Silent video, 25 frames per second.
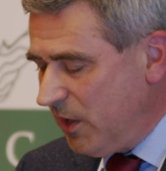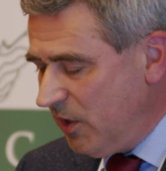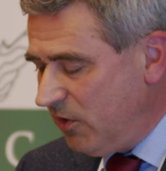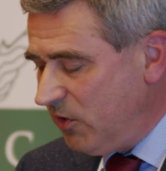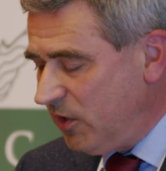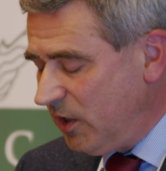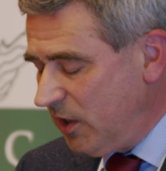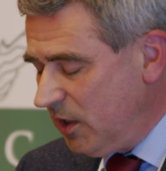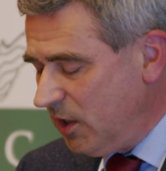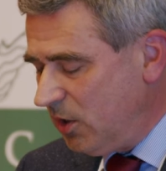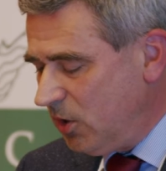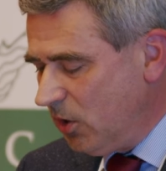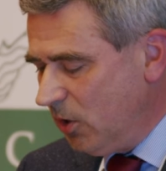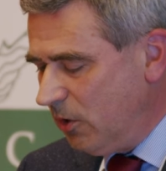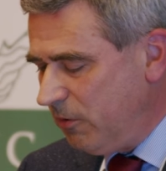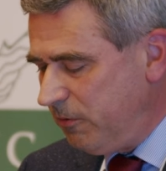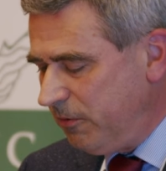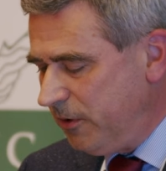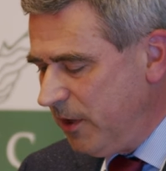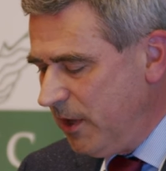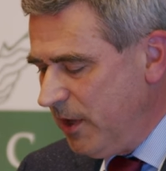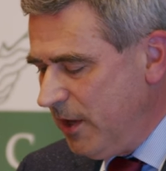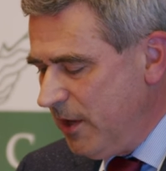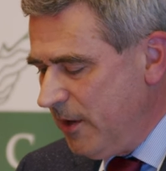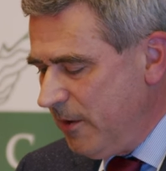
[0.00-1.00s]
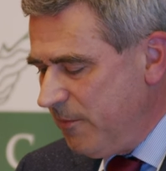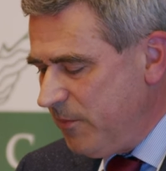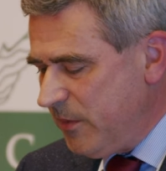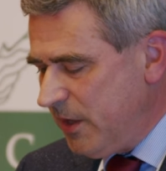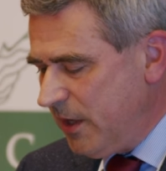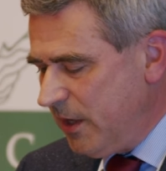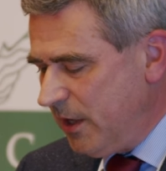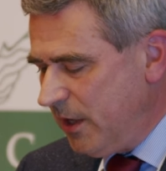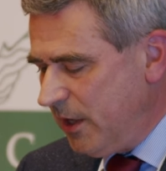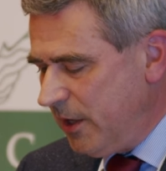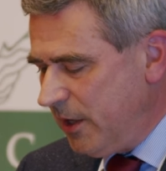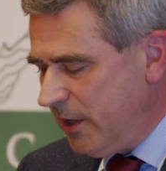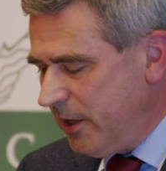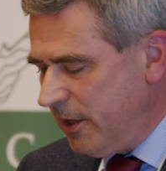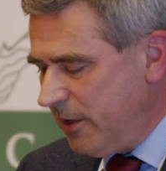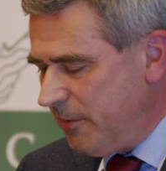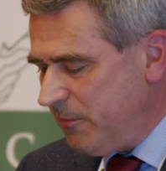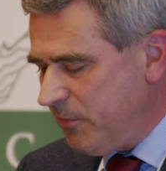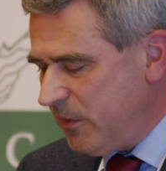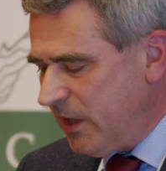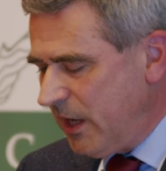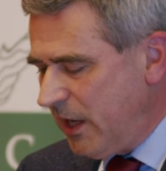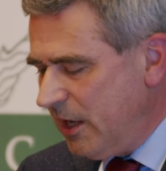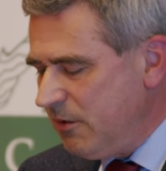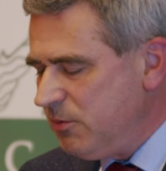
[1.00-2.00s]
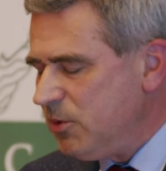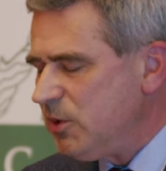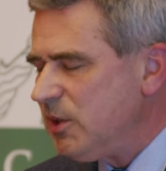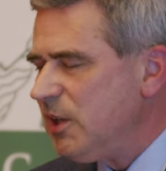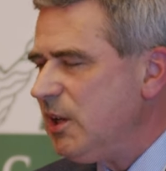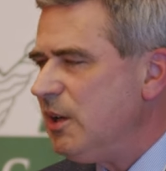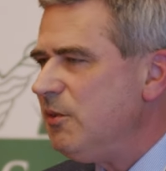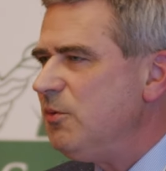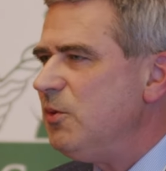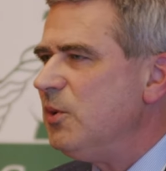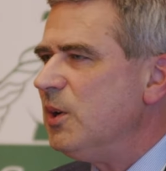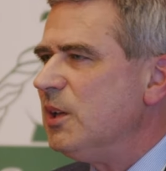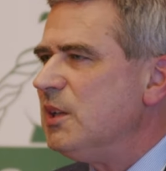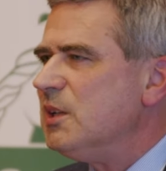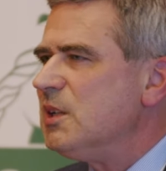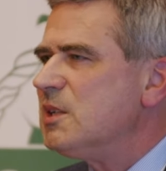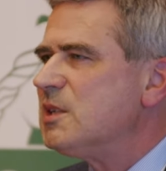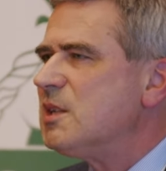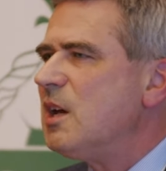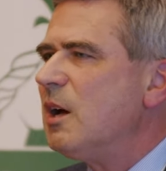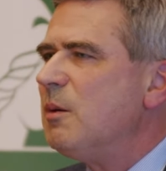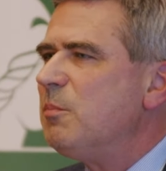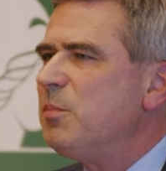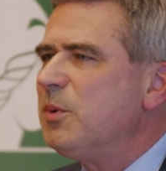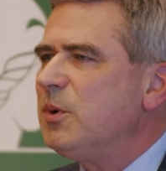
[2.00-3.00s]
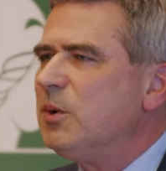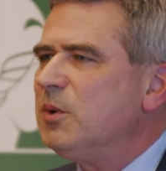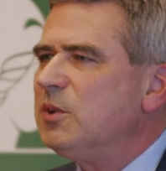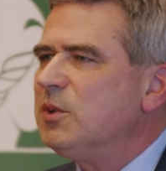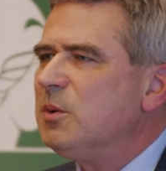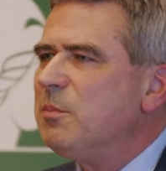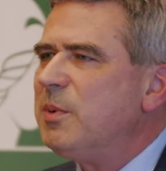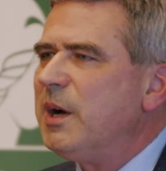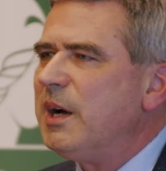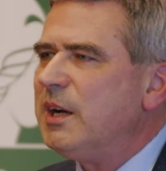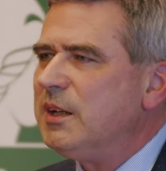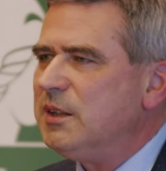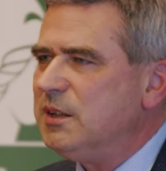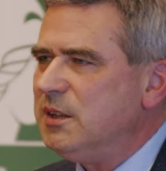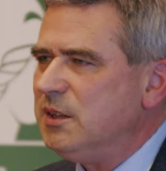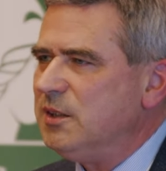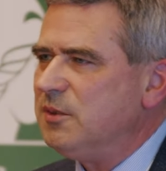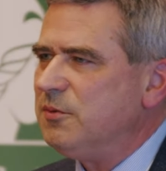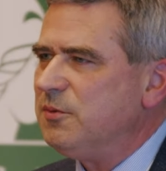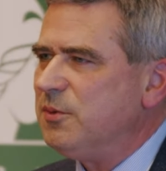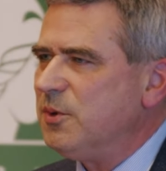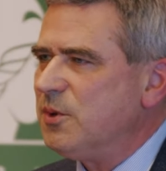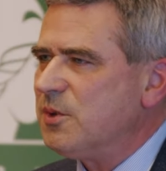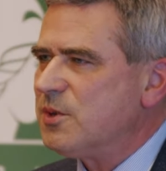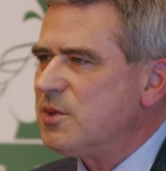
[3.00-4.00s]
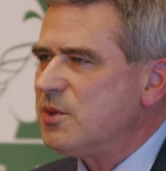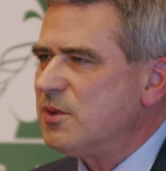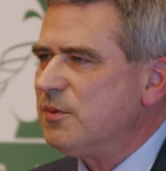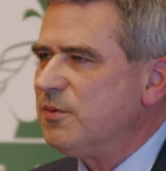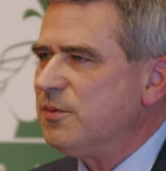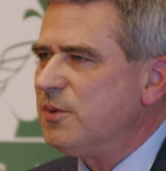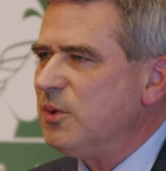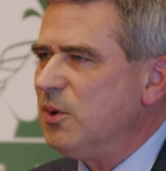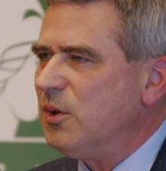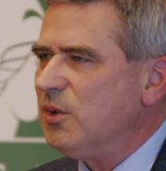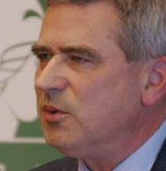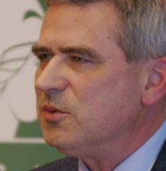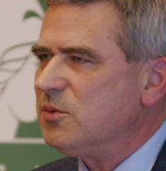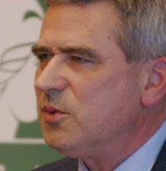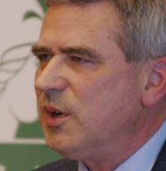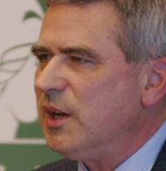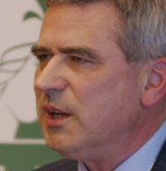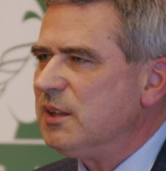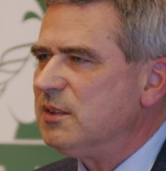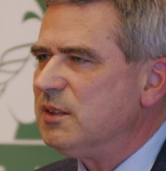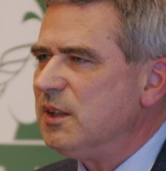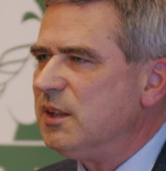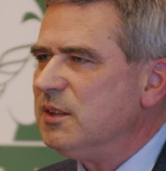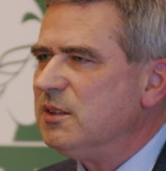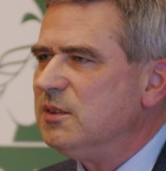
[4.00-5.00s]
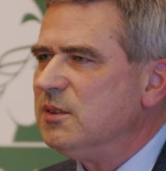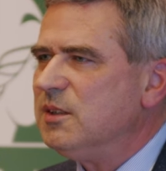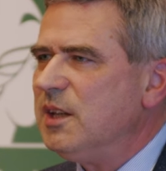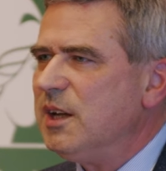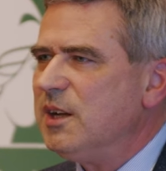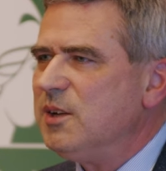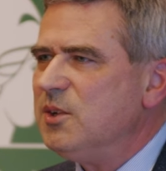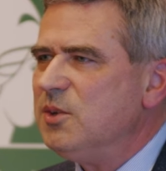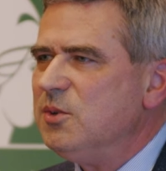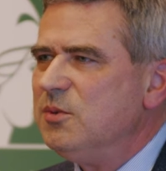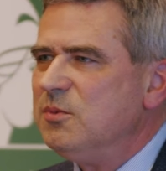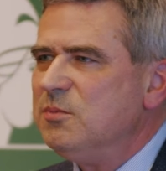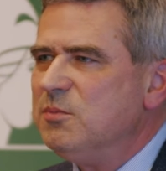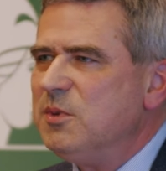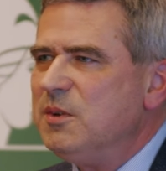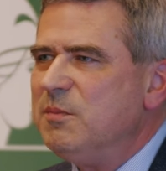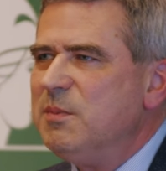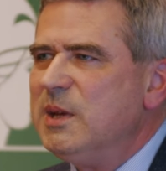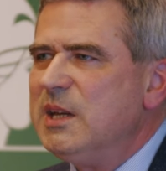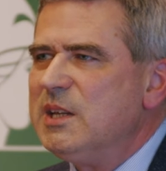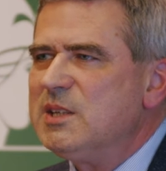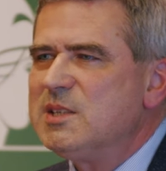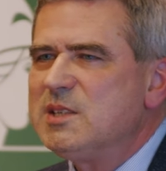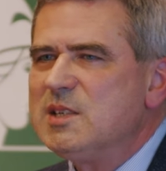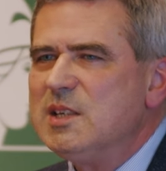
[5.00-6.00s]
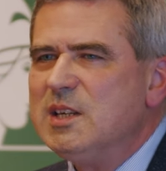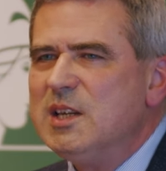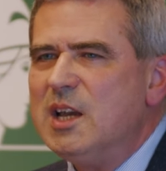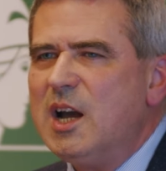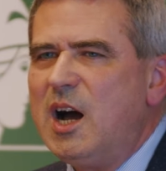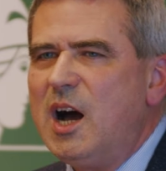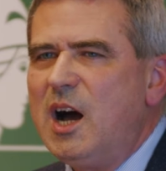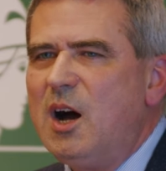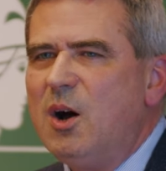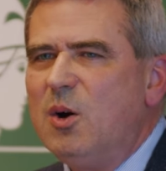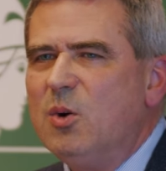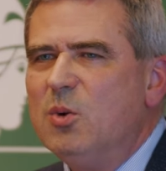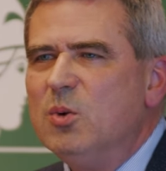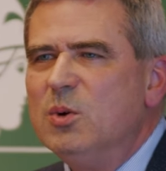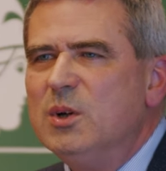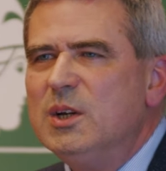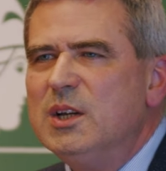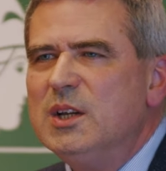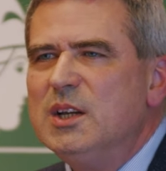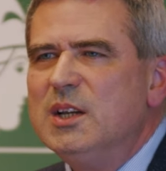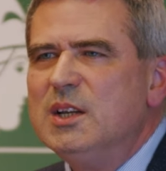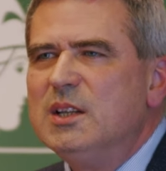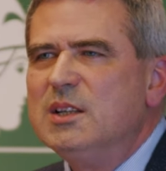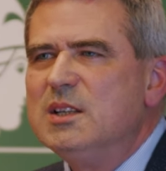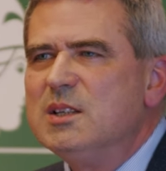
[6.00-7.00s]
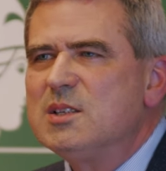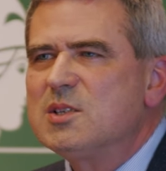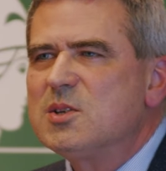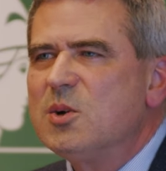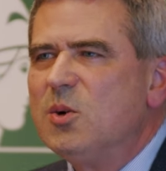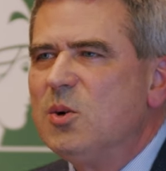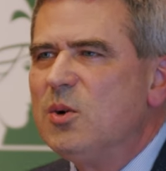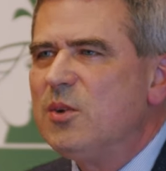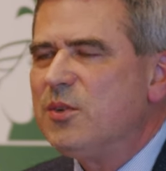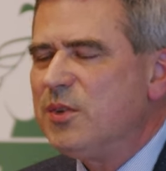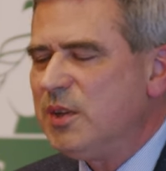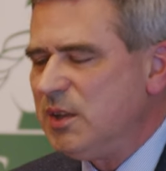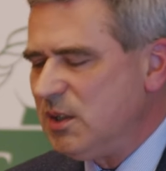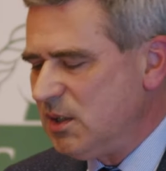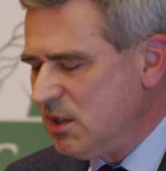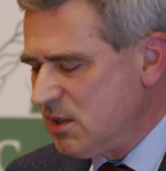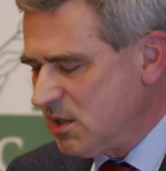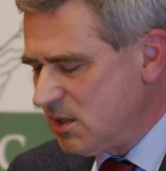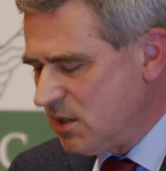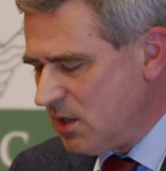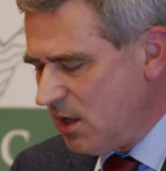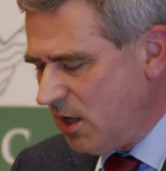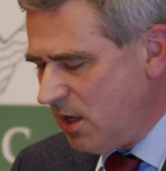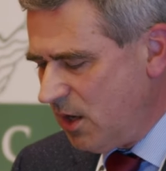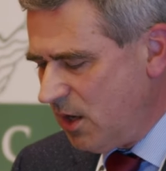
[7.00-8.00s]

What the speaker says: think of, I would give you an example on the binding force of contract, and there we may see how these whole things